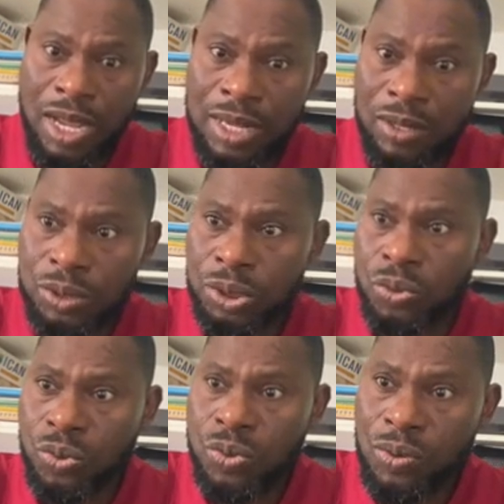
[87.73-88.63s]
And
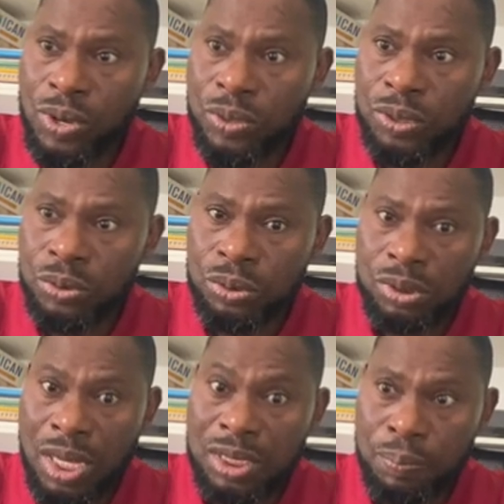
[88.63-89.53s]
also, we're going to
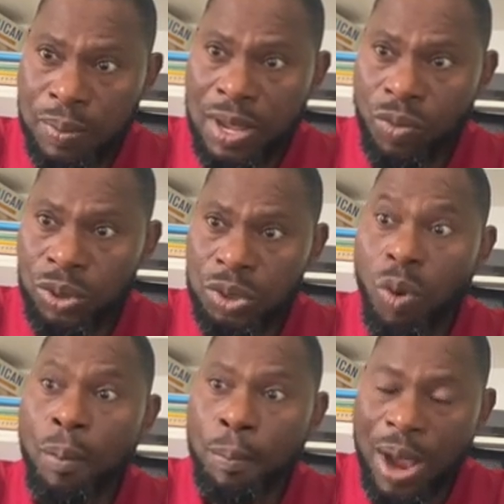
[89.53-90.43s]
explain what
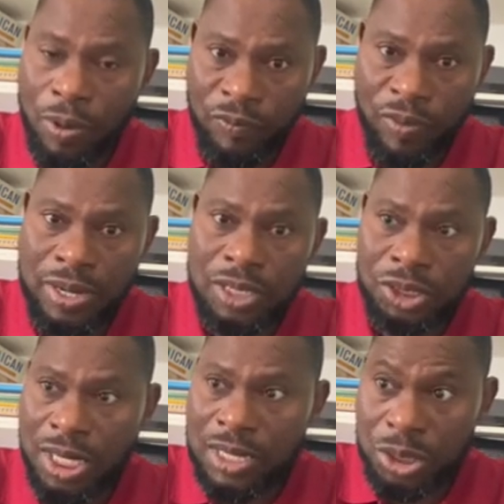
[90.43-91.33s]
compound
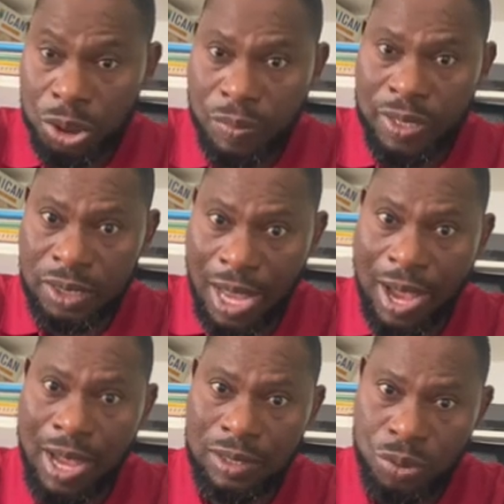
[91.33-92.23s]
financial instruments
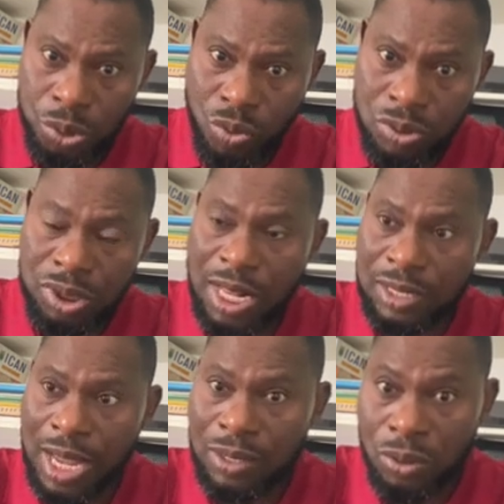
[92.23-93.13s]
are, those ones
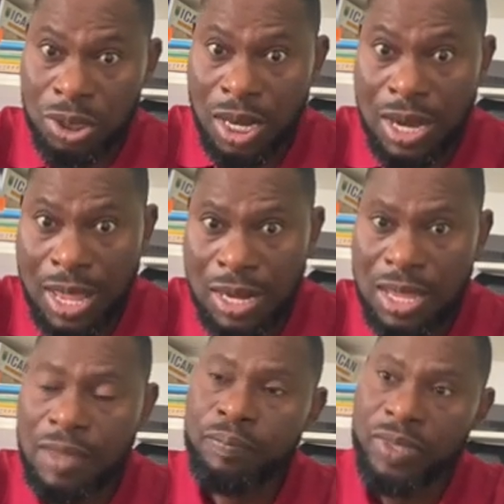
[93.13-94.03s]
that are not
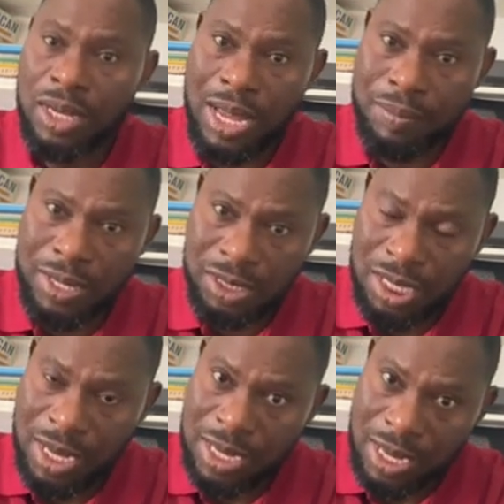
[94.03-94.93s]
clearly
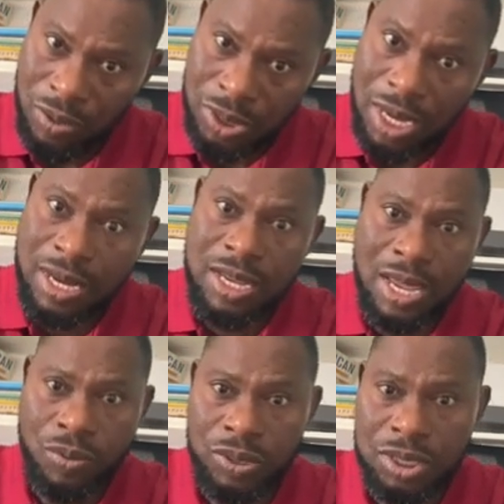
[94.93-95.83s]
liability and they are not clearly
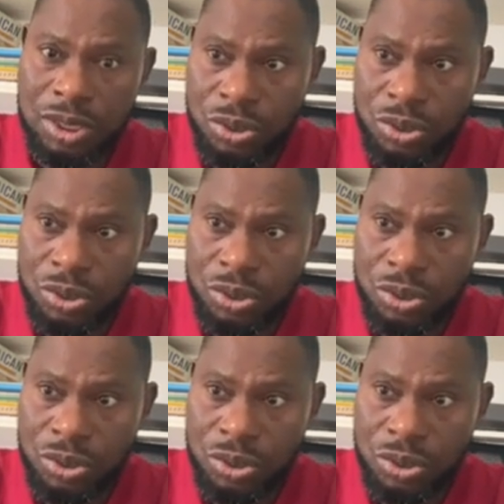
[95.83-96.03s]
equity.